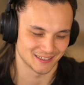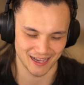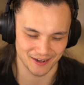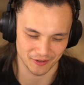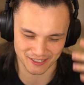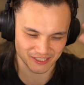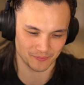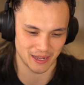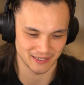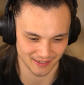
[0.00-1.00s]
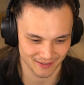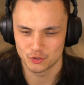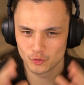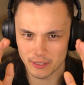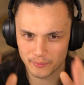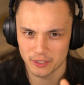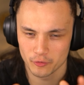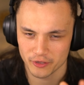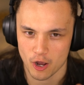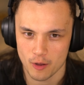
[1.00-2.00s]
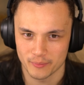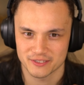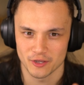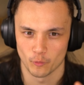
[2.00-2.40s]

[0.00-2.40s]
I don't know, that's just my take. Do let me know in the comments though,